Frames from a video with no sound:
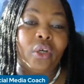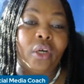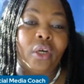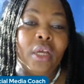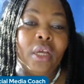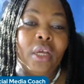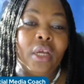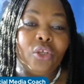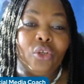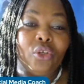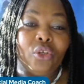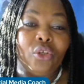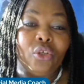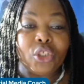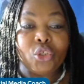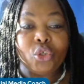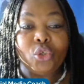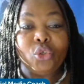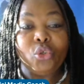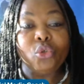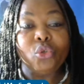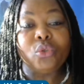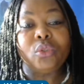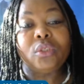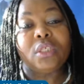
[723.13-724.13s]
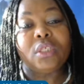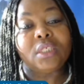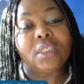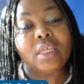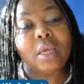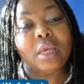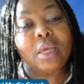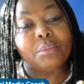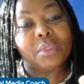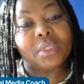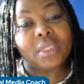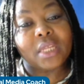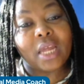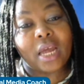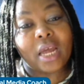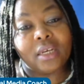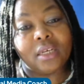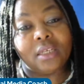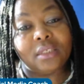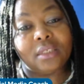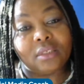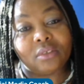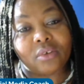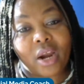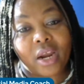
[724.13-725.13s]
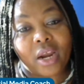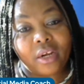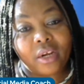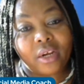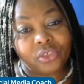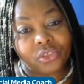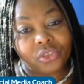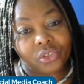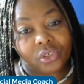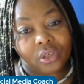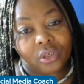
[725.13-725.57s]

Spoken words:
you need to use the same strategy.